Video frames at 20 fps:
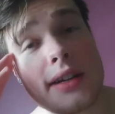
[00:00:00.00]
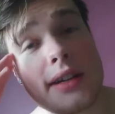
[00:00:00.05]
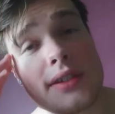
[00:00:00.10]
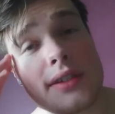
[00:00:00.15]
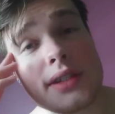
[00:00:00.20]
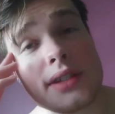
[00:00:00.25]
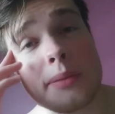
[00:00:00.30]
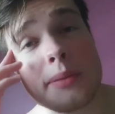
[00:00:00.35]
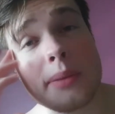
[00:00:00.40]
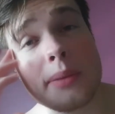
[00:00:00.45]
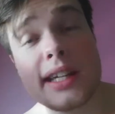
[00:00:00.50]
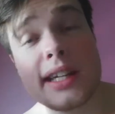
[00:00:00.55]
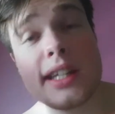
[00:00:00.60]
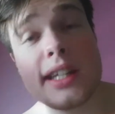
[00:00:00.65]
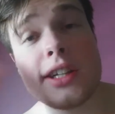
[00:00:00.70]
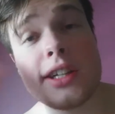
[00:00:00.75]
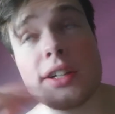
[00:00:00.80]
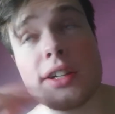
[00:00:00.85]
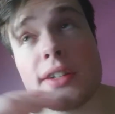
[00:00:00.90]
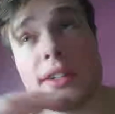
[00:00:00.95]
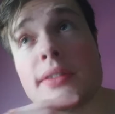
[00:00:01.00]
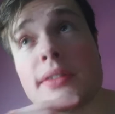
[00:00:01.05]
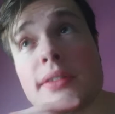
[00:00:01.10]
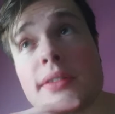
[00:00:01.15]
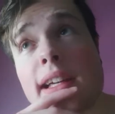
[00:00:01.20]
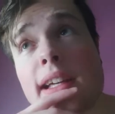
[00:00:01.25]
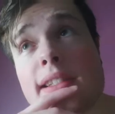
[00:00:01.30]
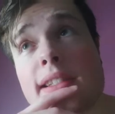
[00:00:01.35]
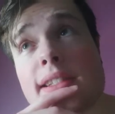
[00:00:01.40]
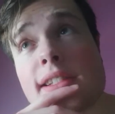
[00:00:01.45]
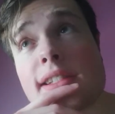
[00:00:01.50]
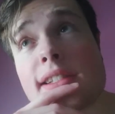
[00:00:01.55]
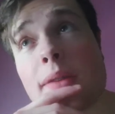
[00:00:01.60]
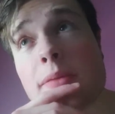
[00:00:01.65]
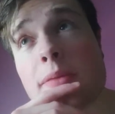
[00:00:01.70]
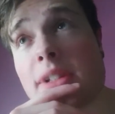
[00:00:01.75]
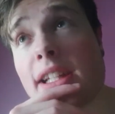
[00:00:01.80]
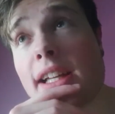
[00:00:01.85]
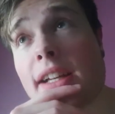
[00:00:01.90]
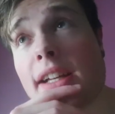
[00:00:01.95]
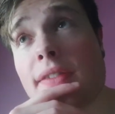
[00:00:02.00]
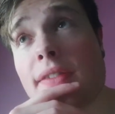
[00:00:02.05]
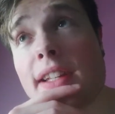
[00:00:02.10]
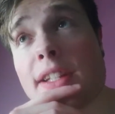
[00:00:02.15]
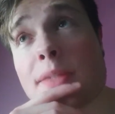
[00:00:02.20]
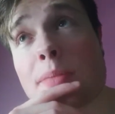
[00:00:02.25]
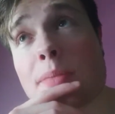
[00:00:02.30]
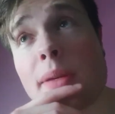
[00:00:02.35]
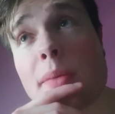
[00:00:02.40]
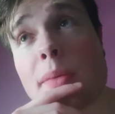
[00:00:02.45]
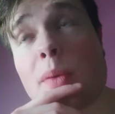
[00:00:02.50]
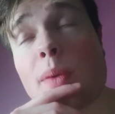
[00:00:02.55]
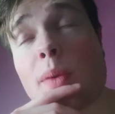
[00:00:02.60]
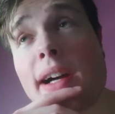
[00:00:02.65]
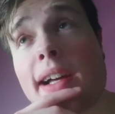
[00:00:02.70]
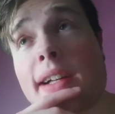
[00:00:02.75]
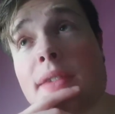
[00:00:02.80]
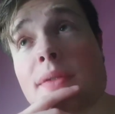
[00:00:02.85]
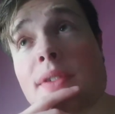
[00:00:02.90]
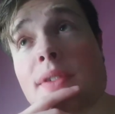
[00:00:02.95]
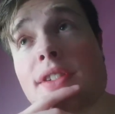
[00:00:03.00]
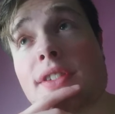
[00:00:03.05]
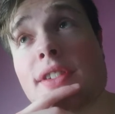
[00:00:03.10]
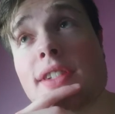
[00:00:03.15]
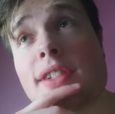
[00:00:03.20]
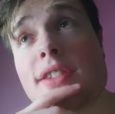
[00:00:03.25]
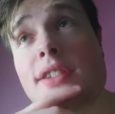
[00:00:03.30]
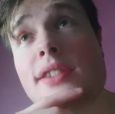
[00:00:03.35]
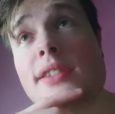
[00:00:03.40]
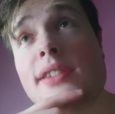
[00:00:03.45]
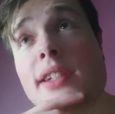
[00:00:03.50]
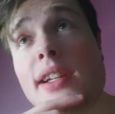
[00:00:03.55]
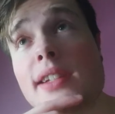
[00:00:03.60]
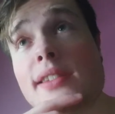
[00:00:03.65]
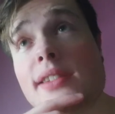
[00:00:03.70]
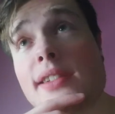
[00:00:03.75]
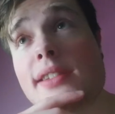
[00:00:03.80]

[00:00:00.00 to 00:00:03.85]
I was a lot in my ego at this time of my life, and that's probably why it was such intense.